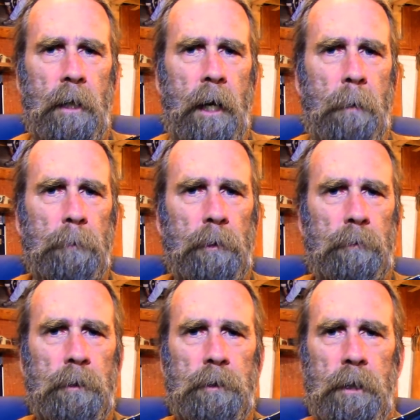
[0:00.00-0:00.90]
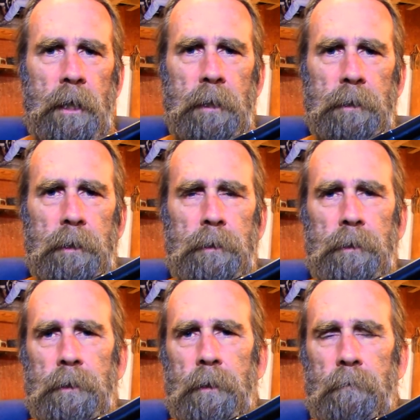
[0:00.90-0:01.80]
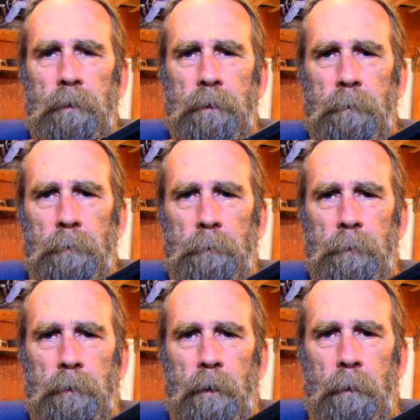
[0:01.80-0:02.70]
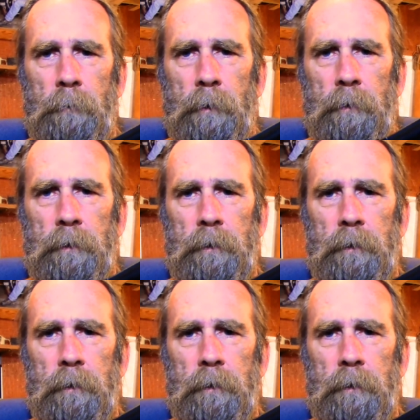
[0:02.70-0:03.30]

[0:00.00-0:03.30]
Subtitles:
hammer crystallization stuff that some people talk about.